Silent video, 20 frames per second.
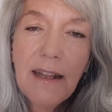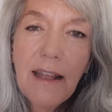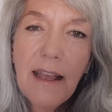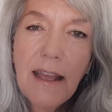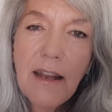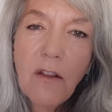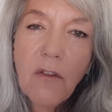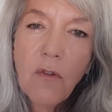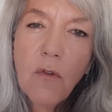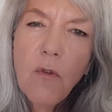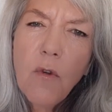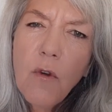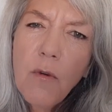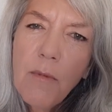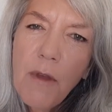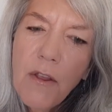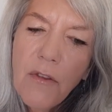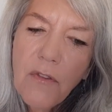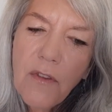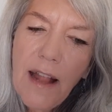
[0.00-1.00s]
And it's
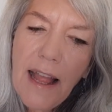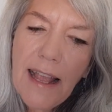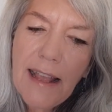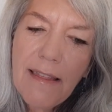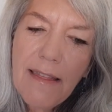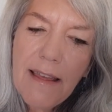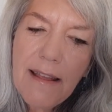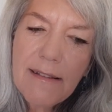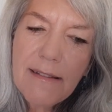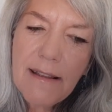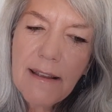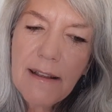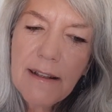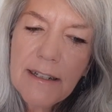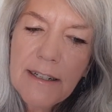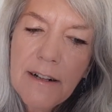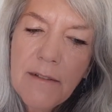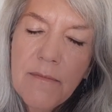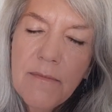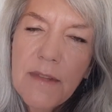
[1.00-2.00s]
almost like there's
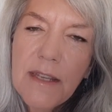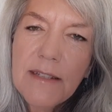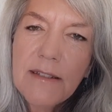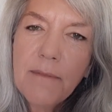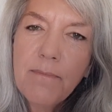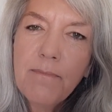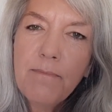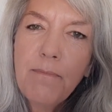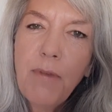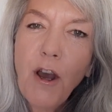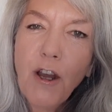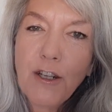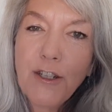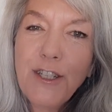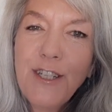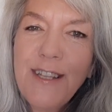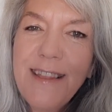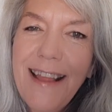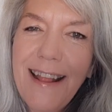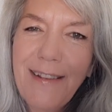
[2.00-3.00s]
a
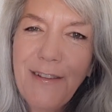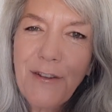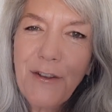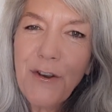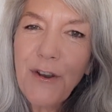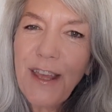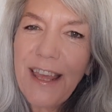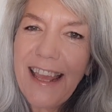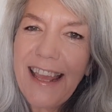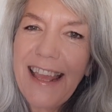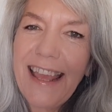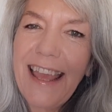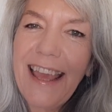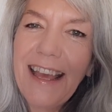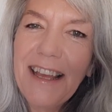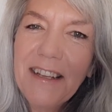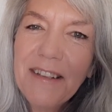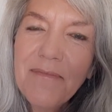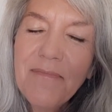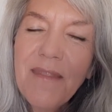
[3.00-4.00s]
pot that's cooking
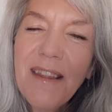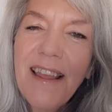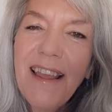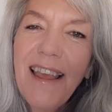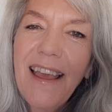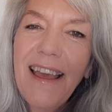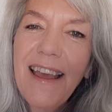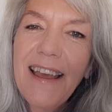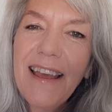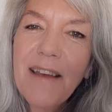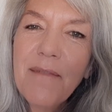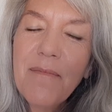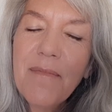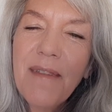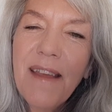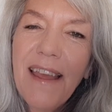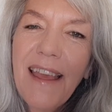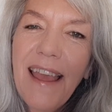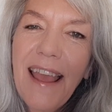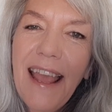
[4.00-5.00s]
here,
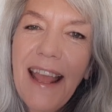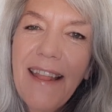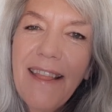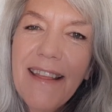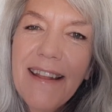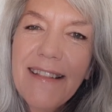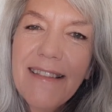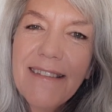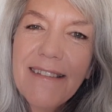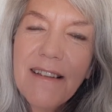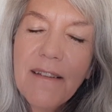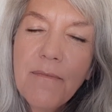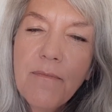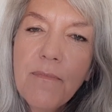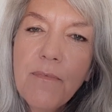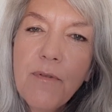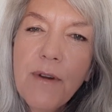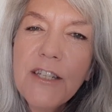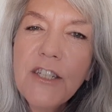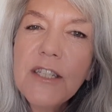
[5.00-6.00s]
and that
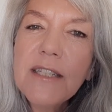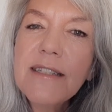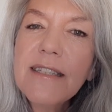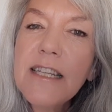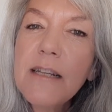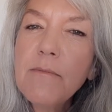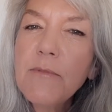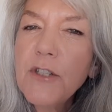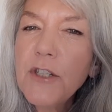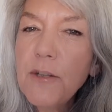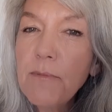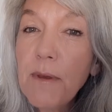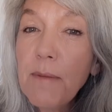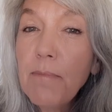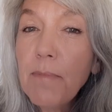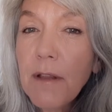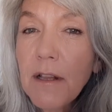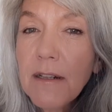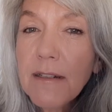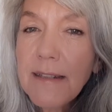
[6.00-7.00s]
pressure seems to be
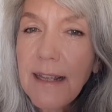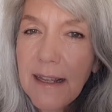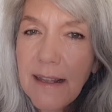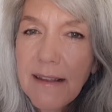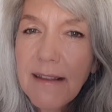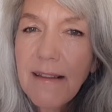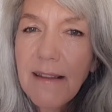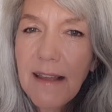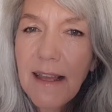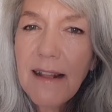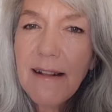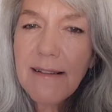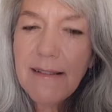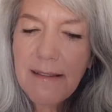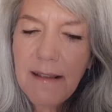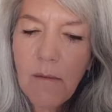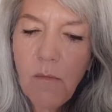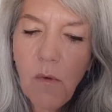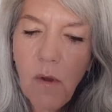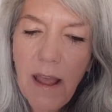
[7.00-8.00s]
building in
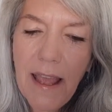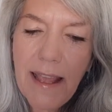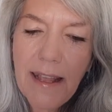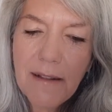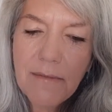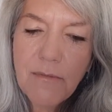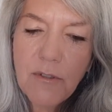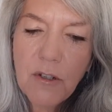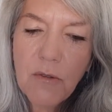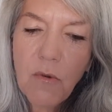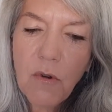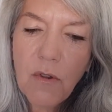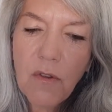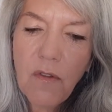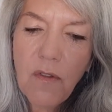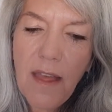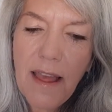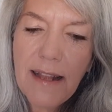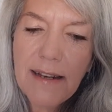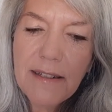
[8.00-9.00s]
some way
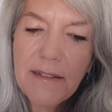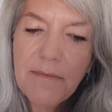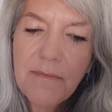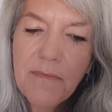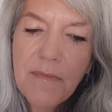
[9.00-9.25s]
towards that.